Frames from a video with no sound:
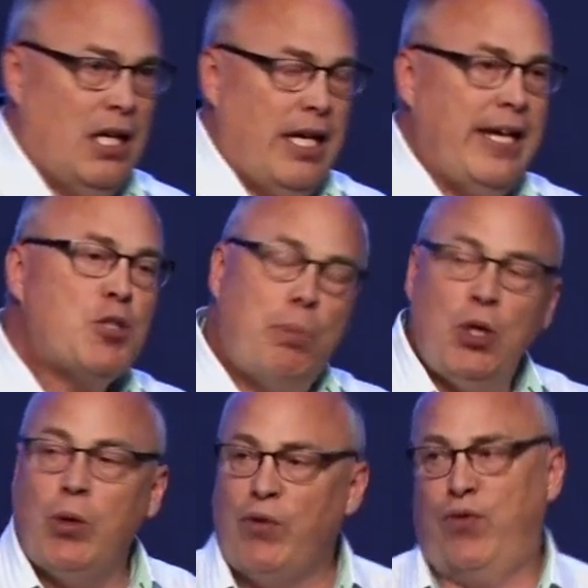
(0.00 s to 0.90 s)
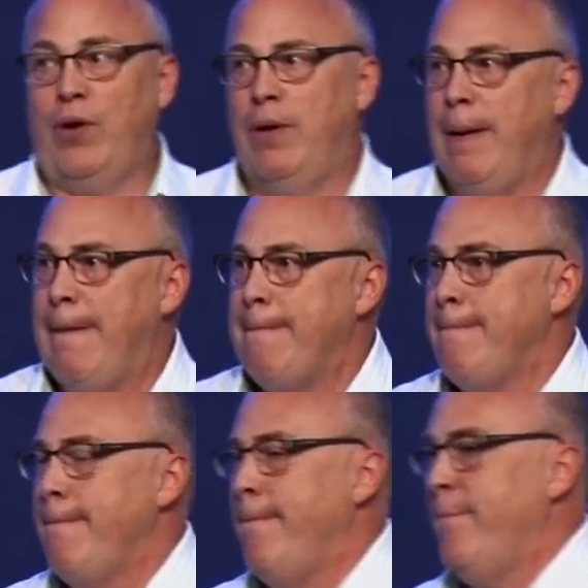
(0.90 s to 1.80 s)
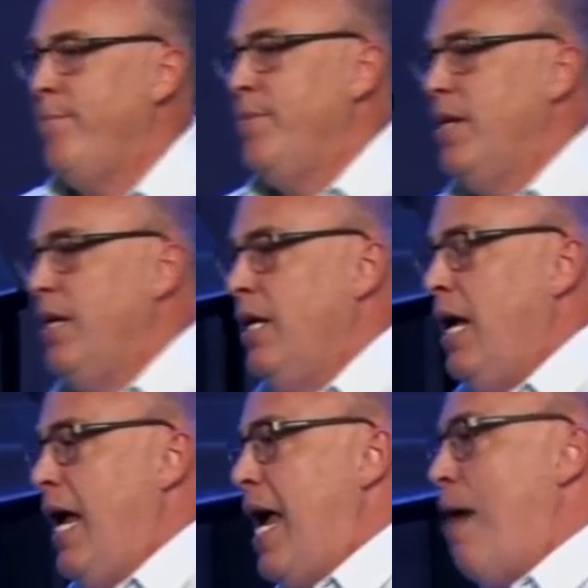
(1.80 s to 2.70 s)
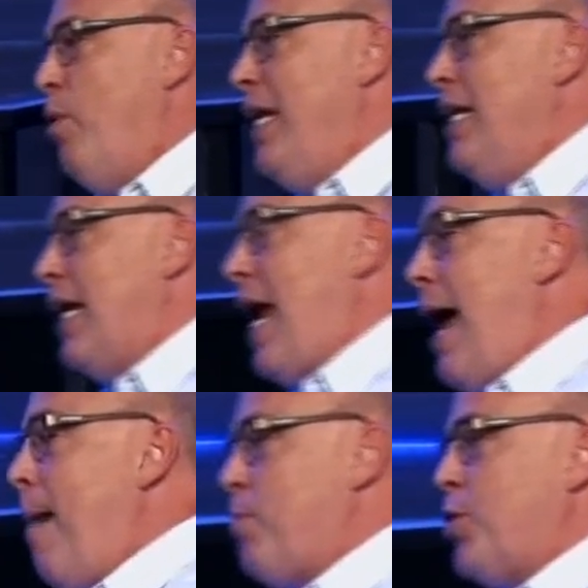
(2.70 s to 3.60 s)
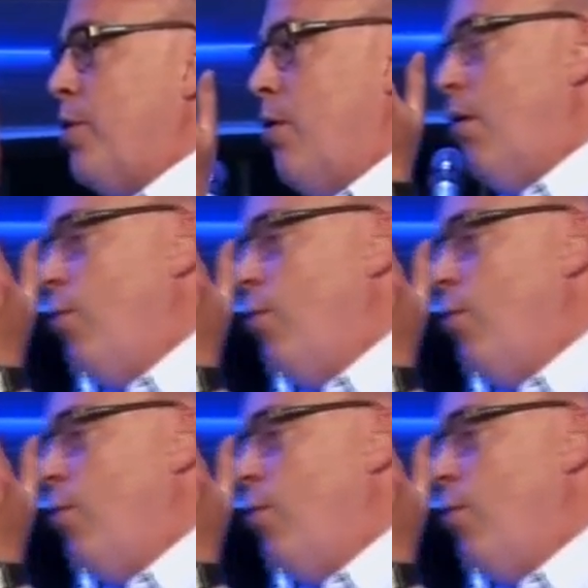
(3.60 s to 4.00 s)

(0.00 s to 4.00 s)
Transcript: It's beautiful. And we need to capture or